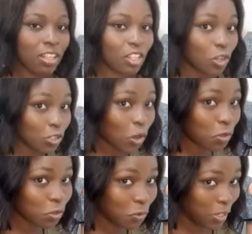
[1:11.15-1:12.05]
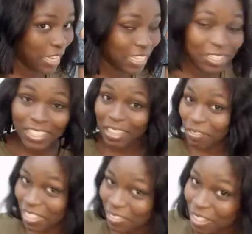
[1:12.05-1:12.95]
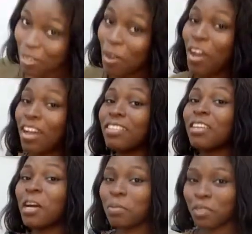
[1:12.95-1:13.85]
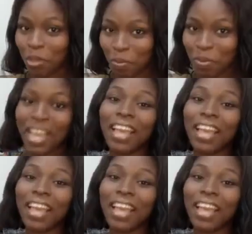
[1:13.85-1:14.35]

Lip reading: Don't also forget to give this video a thumbs up.